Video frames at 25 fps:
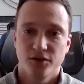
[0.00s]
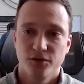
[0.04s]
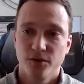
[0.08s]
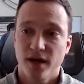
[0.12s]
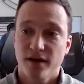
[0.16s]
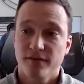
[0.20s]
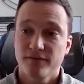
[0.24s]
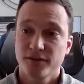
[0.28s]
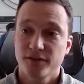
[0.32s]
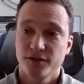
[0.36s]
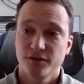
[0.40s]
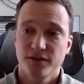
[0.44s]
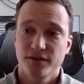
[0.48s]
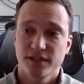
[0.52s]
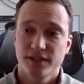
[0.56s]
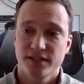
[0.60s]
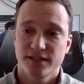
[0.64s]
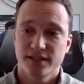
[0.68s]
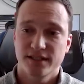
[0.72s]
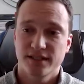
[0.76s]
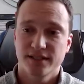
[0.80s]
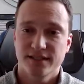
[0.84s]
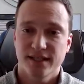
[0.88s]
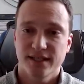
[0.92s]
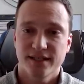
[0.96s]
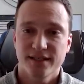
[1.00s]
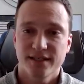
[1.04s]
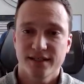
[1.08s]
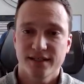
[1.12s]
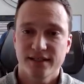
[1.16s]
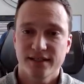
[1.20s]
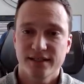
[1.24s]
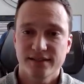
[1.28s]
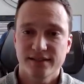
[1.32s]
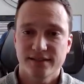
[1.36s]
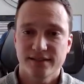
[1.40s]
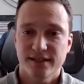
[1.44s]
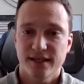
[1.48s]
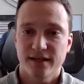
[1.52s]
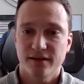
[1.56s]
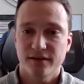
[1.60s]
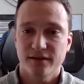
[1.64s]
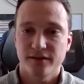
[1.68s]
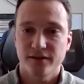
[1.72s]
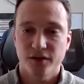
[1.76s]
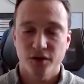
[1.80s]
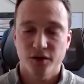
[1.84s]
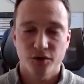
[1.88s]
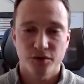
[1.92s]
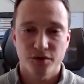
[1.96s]
you have two distinct entities there
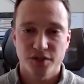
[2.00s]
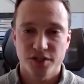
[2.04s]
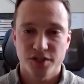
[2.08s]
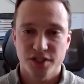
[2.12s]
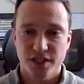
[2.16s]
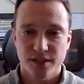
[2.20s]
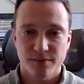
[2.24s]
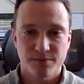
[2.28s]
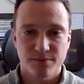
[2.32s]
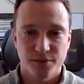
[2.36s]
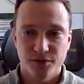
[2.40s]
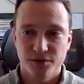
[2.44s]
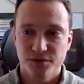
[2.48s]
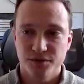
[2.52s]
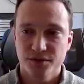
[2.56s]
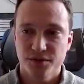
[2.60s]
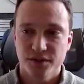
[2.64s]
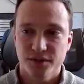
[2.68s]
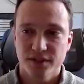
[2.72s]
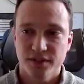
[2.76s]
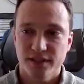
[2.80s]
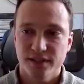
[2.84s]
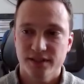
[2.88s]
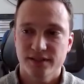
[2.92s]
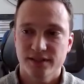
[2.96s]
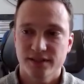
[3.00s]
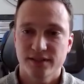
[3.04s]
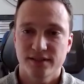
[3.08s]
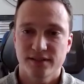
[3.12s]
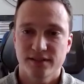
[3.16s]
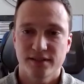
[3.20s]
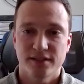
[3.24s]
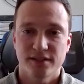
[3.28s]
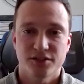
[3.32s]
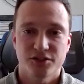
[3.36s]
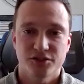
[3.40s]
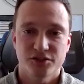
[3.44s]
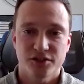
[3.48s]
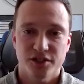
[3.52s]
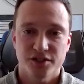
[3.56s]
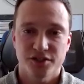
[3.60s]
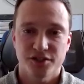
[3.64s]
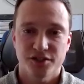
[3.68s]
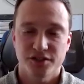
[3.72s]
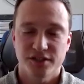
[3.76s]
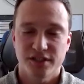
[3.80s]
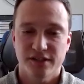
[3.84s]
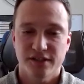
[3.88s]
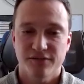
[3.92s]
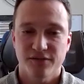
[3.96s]
and the ownership usually is is
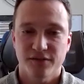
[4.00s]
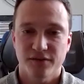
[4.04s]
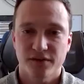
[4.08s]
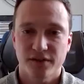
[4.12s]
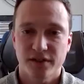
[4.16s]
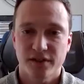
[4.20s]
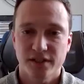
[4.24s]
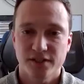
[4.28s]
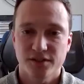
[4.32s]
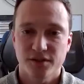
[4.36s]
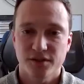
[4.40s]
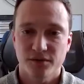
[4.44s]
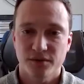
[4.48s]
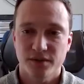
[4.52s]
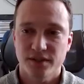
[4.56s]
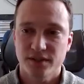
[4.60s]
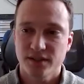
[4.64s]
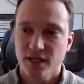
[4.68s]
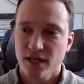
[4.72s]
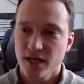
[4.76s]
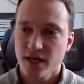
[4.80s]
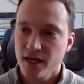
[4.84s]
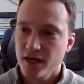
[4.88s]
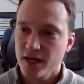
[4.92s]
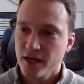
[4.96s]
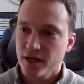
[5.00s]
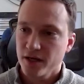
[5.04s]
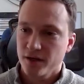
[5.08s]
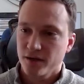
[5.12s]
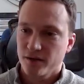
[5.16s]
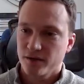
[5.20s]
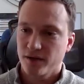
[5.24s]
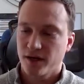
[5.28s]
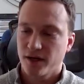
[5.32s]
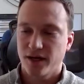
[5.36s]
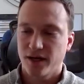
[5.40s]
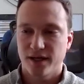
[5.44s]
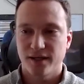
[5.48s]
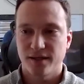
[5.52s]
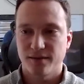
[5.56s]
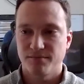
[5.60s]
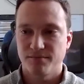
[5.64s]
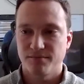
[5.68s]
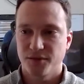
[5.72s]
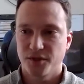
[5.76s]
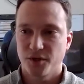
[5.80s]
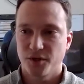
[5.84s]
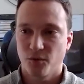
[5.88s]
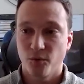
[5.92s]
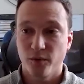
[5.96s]
structured differently so it's
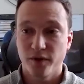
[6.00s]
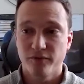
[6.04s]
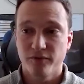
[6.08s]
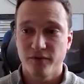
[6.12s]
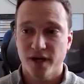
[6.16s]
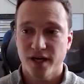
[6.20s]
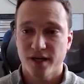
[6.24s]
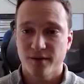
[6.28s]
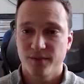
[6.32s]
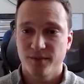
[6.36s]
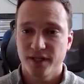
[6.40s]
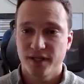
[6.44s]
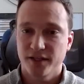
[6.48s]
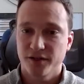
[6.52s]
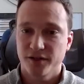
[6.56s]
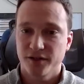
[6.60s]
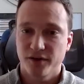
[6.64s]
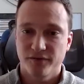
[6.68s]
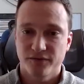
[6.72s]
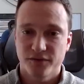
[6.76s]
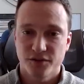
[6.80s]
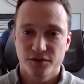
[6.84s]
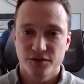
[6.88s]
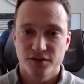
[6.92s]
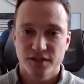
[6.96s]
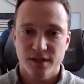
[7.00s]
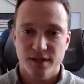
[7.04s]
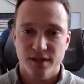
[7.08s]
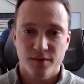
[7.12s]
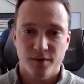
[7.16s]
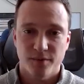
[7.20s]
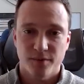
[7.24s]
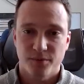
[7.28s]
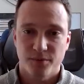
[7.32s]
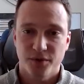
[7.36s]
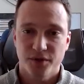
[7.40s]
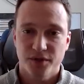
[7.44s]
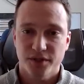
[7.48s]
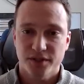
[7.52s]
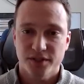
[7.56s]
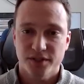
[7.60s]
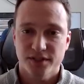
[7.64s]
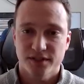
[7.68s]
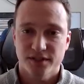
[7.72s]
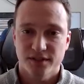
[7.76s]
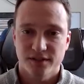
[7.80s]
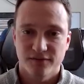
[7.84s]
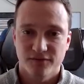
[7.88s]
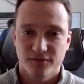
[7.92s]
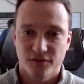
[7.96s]
um, you know we recommend that you have two separate
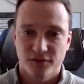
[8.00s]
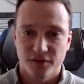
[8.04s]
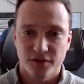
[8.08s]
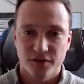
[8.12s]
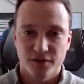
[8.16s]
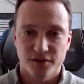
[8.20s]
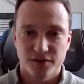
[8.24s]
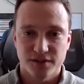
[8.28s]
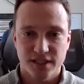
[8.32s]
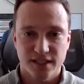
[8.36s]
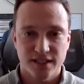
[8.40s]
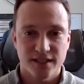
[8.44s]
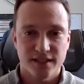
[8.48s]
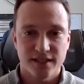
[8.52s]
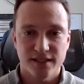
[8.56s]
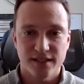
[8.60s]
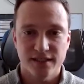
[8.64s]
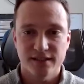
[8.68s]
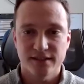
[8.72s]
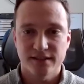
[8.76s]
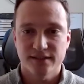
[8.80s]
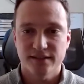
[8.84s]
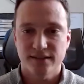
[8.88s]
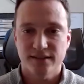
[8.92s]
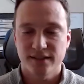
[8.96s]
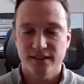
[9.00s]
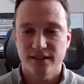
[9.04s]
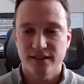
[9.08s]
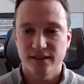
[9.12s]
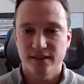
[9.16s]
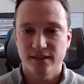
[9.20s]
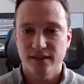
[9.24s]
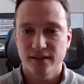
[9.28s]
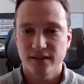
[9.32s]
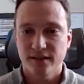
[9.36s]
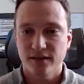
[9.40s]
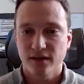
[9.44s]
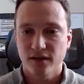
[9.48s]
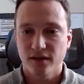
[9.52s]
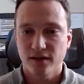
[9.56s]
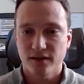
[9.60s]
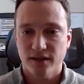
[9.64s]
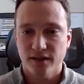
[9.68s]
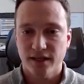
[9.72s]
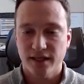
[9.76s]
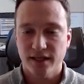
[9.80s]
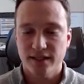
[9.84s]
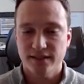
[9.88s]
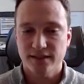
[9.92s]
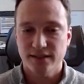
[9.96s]
books for those entities in
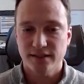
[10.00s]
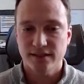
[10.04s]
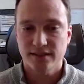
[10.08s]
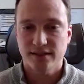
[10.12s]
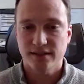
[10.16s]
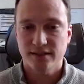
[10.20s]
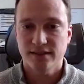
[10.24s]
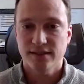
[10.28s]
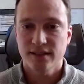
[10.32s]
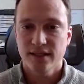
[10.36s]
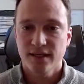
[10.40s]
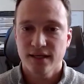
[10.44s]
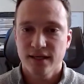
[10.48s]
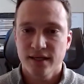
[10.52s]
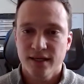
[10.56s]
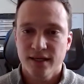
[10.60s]
all cases